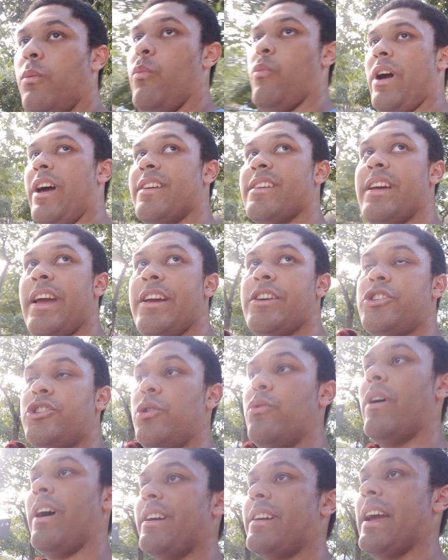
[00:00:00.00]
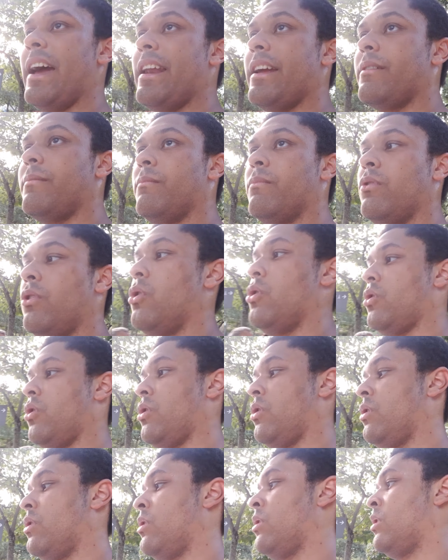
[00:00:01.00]
we had an issue like getting
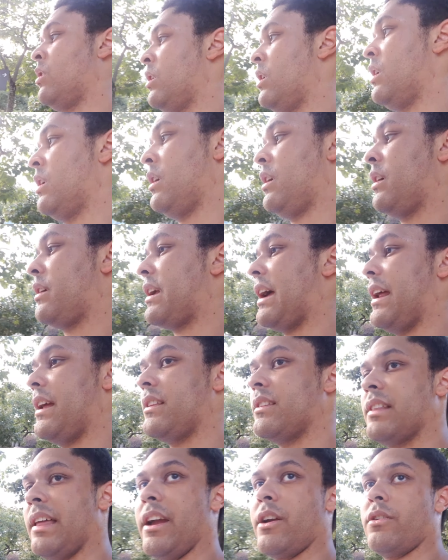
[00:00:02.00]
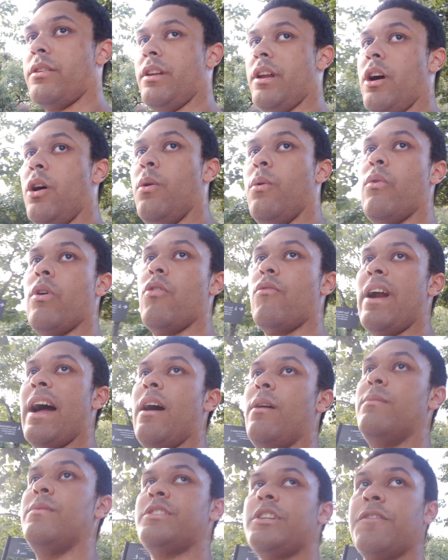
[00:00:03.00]
getting like you know
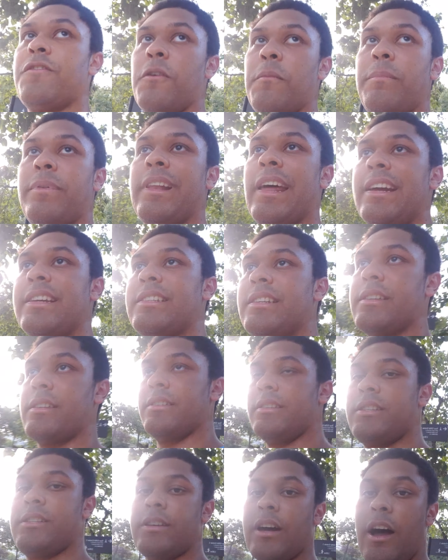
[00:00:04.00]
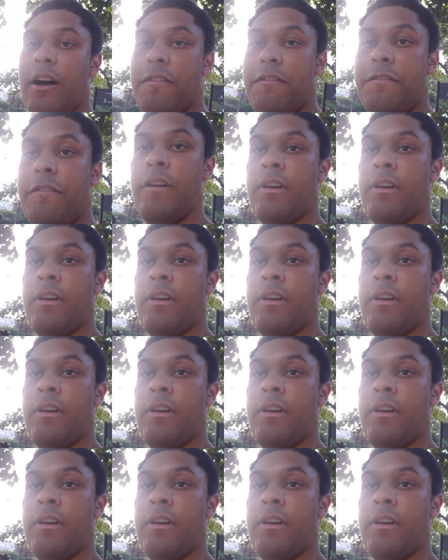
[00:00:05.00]
around different places and stuff,